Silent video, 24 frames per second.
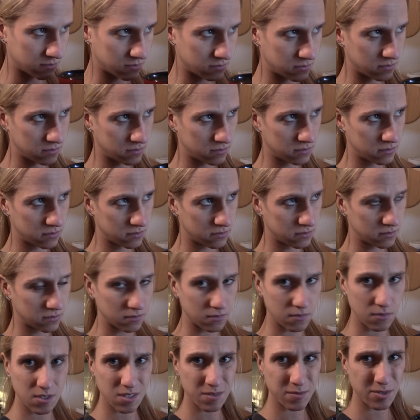
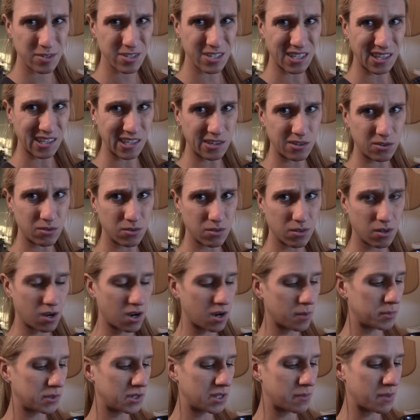it smells a little
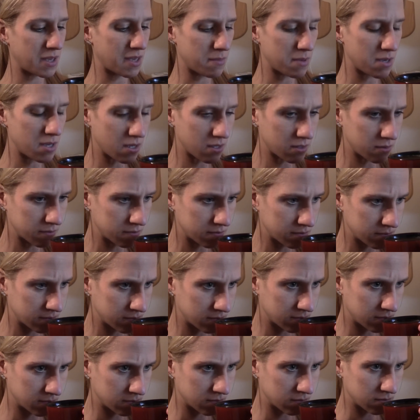caramely, maybe.
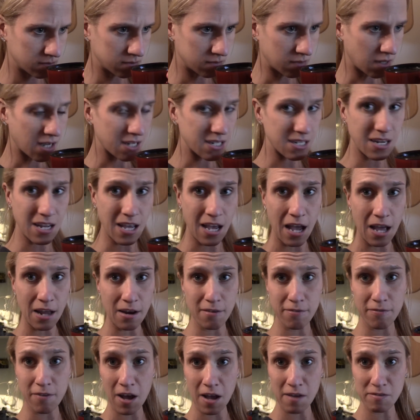I did
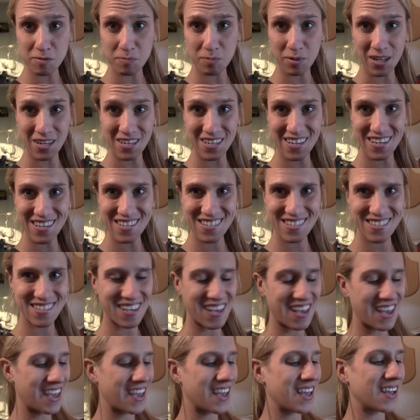add five
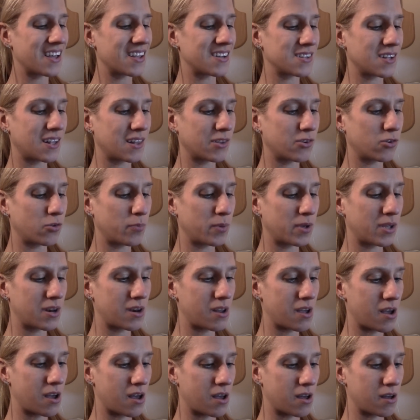Splendas and a little bit
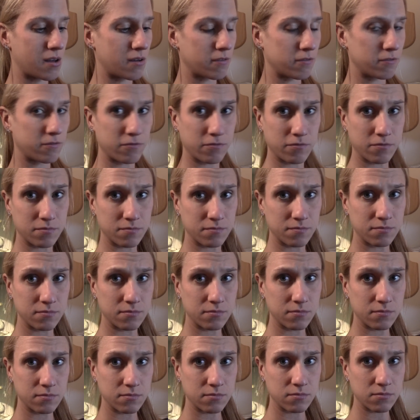of
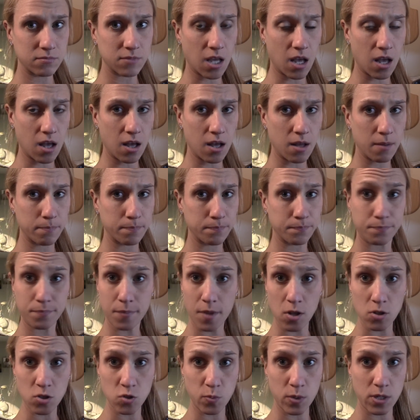
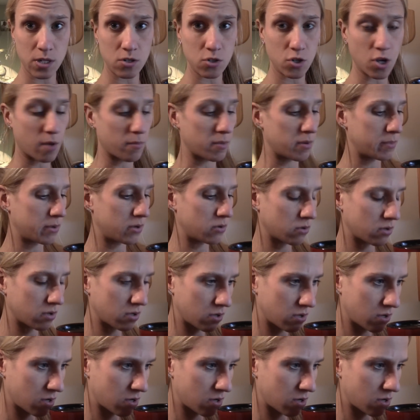unsweetened almond milk.